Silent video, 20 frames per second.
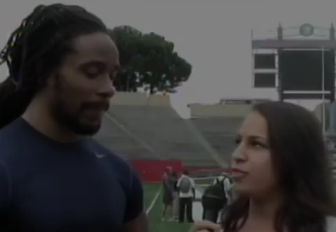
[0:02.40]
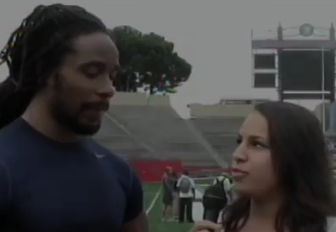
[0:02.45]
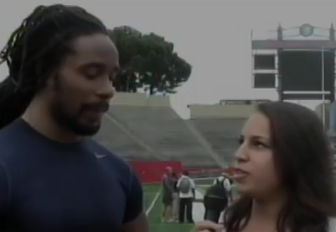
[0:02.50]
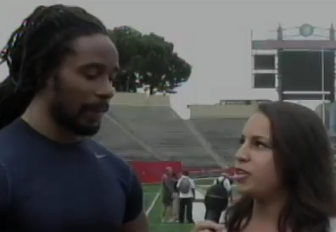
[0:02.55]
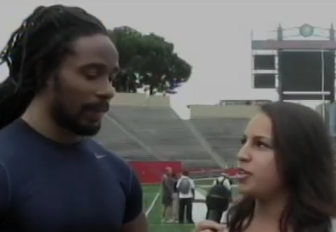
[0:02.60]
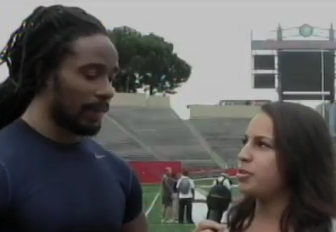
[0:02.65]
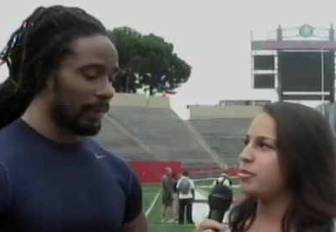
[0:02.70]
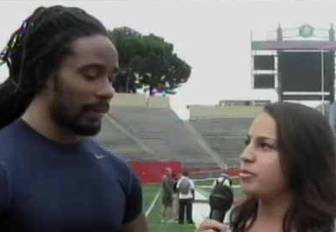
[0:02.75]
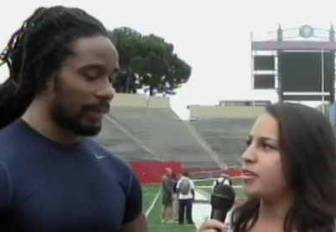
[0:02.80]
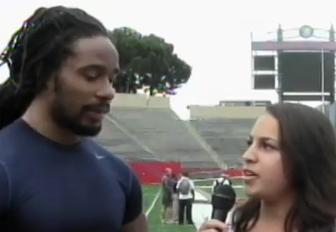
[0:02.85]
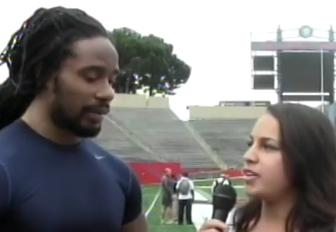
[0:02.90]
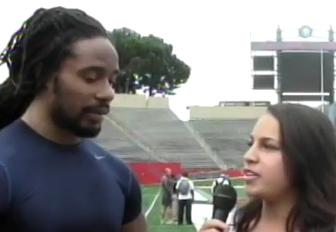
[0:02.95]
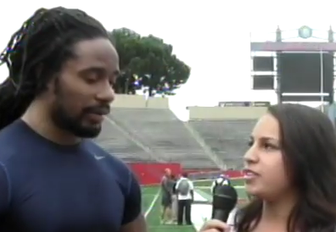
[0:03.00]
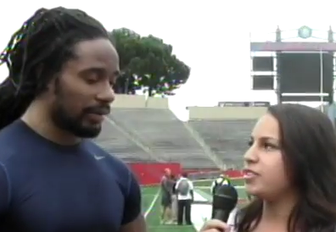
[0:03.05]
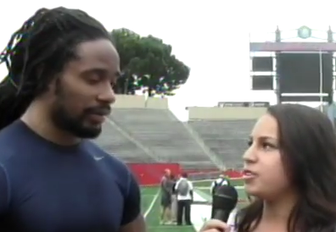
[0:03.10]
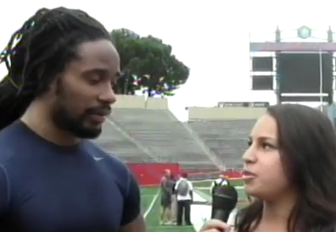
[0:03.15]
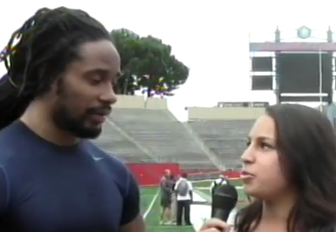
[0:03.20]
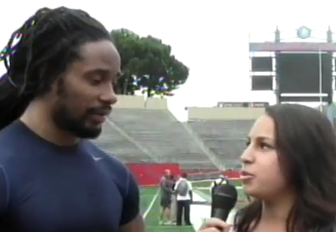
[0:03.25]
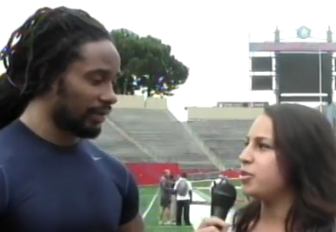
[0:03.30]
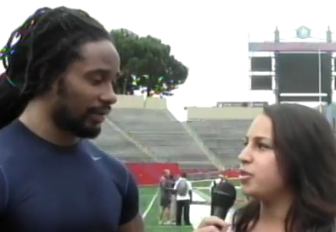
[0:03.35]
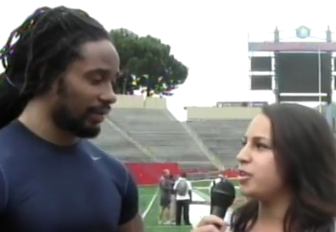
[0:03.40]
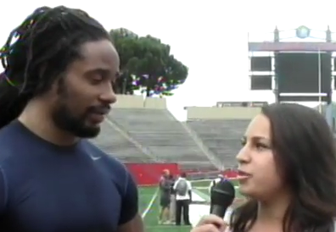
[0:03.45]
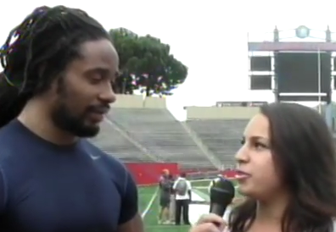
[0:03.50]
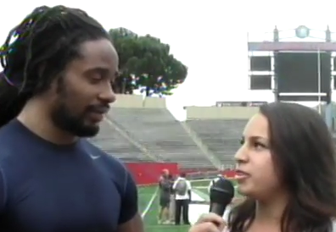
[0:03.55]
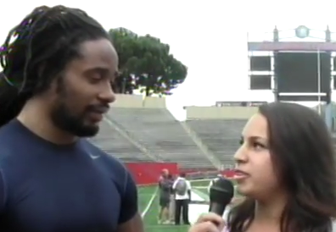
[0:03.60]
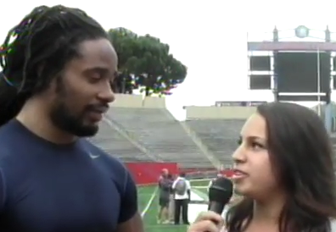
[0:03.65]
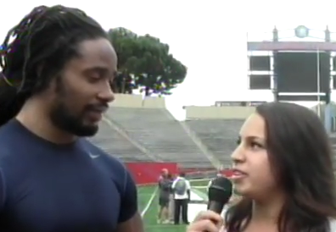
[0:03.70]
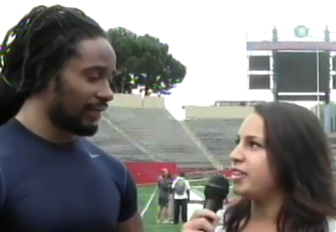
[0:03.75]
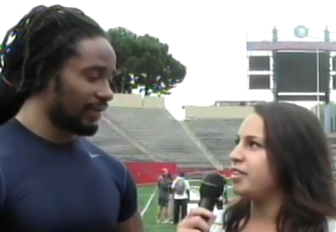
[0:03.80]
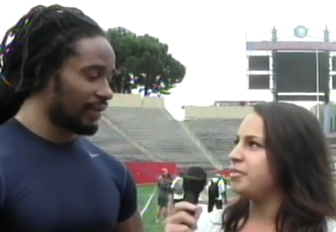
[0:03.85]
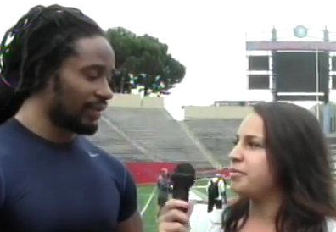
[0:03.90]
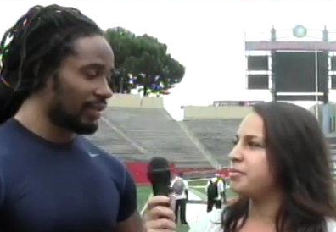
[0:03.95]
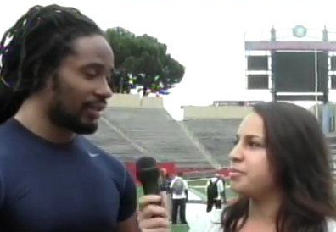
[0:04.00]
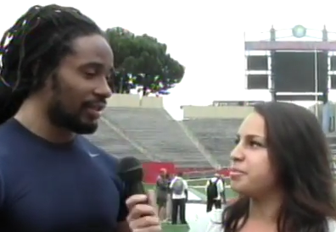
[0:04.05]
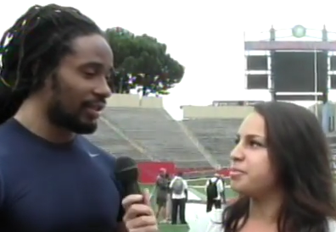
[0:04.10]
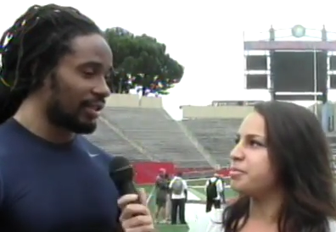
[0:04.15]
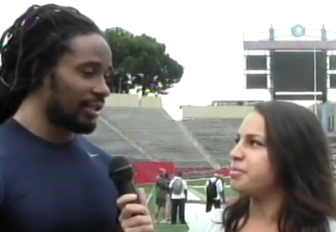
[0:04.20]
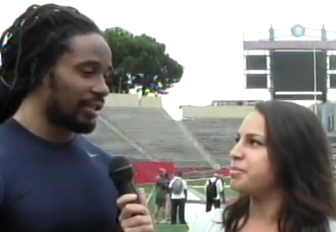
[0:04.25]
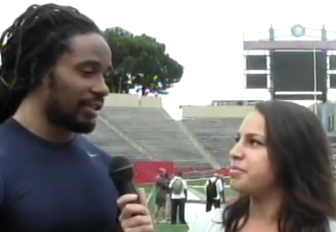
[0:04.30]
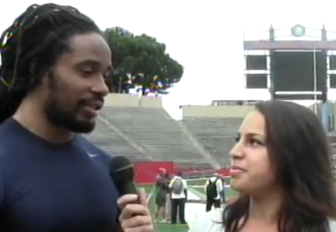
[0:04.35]
Speaker 1: Phillip, how do you think Pro Day went today?
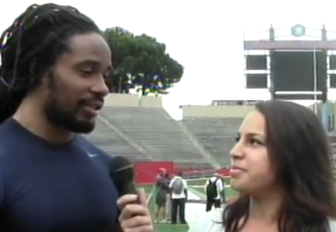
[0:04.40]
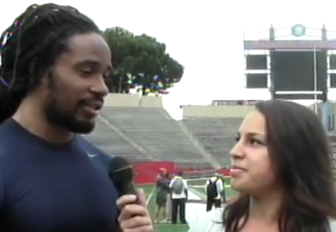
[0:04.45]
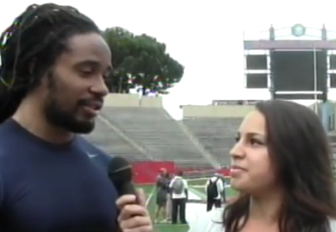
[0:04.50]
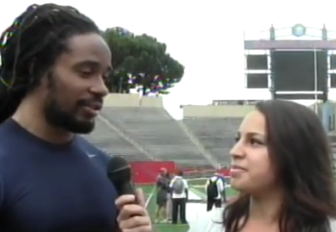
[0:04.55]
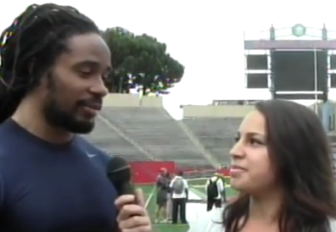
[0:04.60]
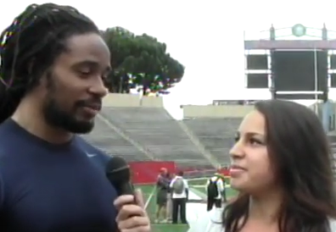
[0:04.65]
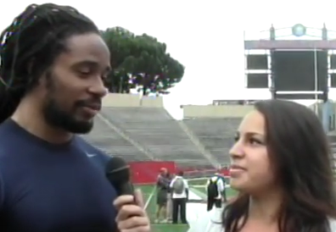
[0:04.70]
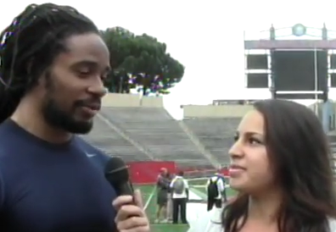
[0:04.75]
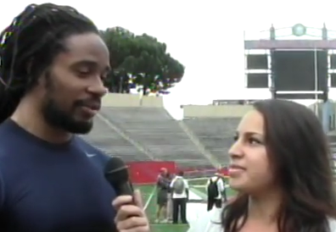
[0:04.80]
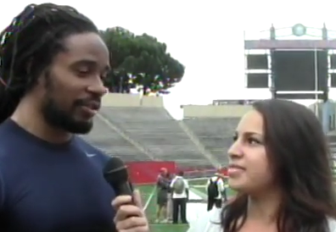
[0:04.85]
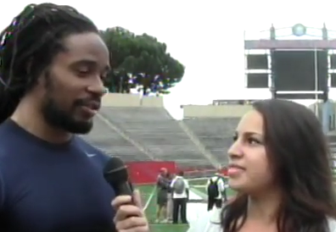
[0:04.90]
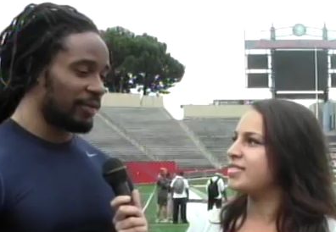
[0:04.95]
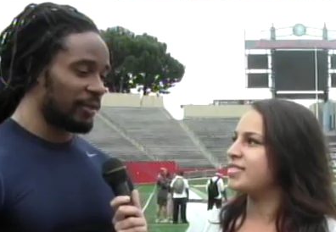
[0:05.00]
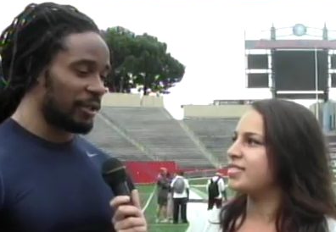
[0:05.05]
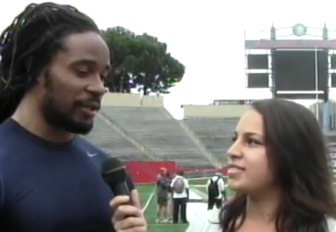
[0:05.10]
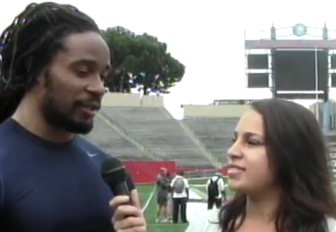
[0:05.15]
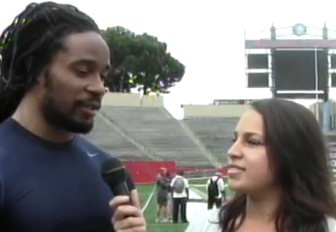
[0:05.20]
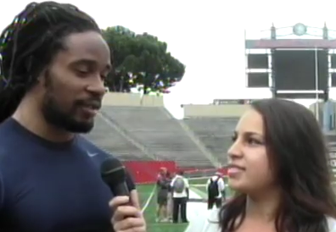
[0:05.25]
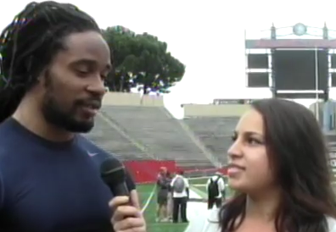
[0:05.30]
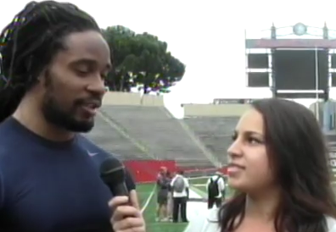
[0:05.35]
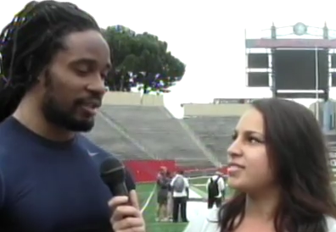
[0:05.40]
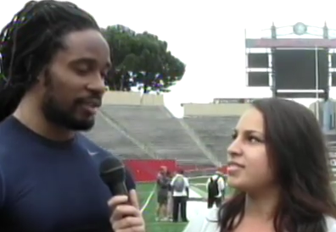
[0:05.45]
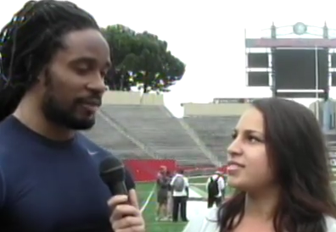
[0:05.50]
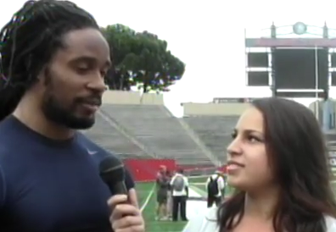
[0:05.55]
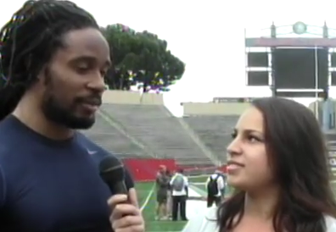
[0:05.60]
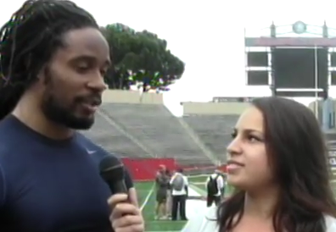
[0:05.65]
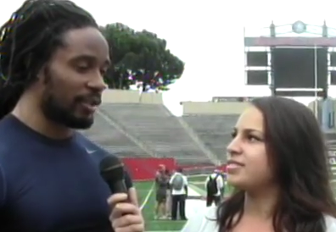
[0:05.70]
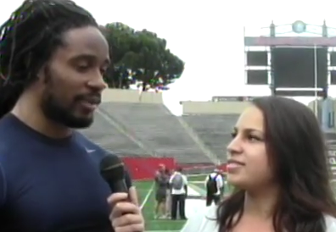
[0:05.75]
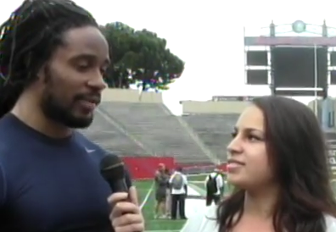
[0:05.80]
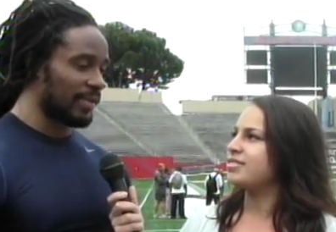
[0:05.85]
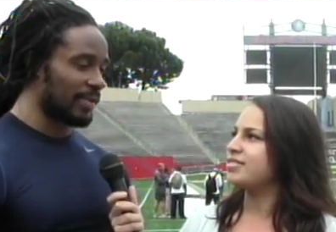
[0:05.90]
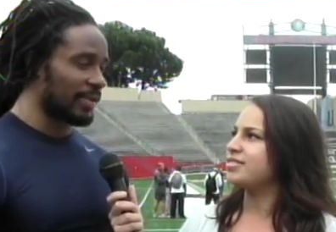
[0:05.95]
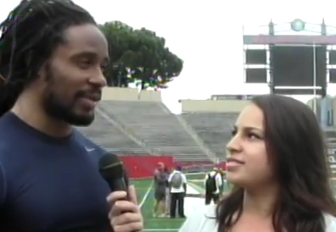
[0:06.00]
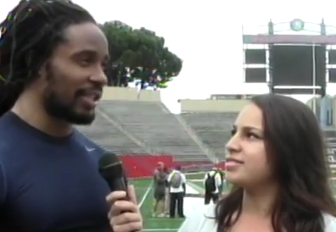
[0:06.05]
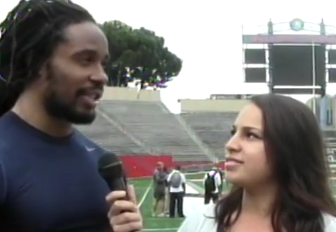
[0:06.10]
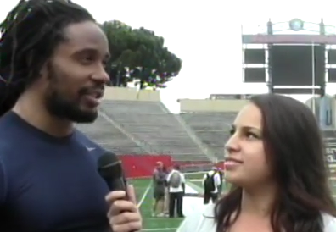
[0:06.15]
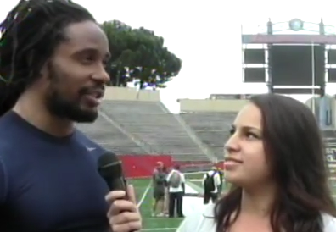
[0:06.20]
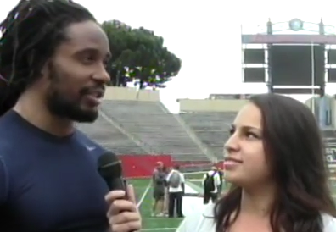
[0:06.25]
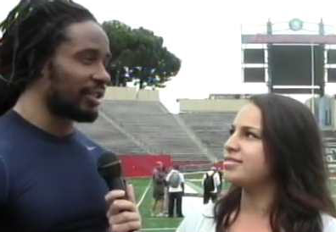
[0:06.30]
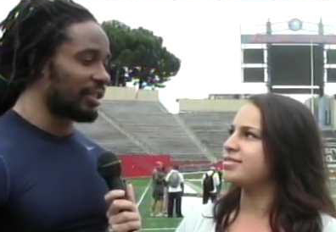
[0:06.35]
Speaker 2: I think I did pretty well. Uh, put up some
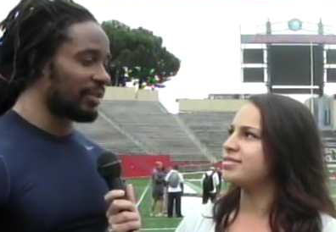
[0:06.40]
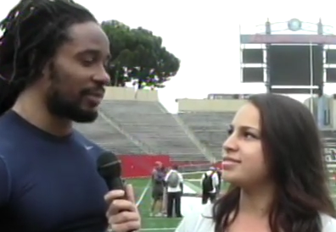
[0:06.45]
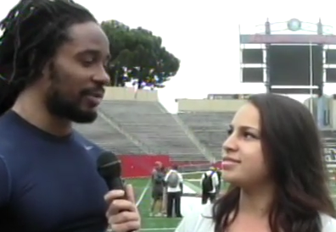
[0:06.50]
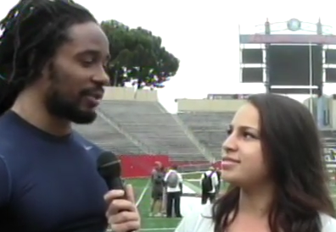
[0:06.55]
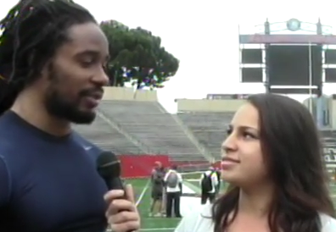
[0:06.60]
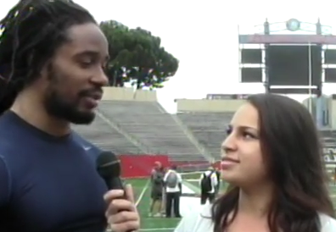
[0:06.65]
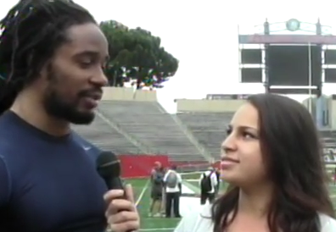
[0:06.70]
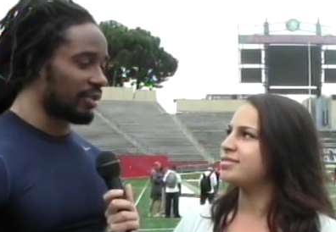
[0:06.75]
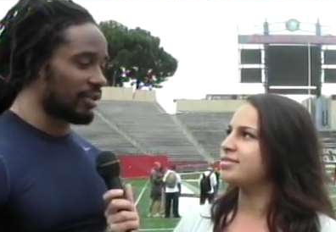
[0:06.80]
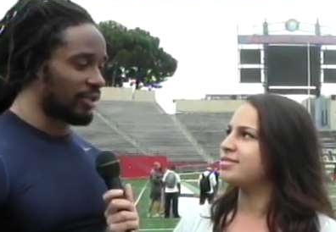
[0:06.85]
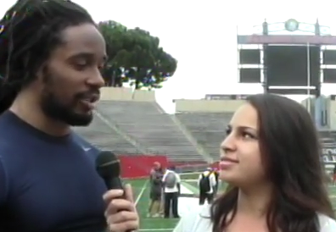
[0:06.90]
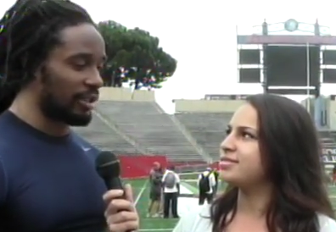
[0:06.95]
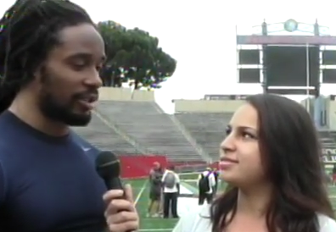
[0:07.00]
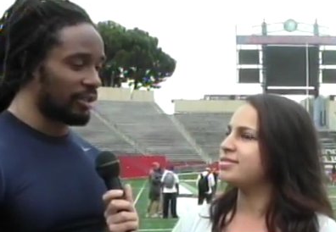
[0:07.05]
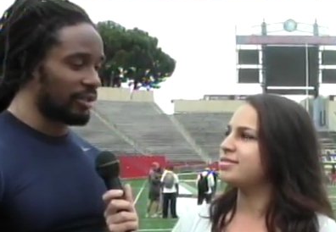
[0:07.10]
solid numbers, so I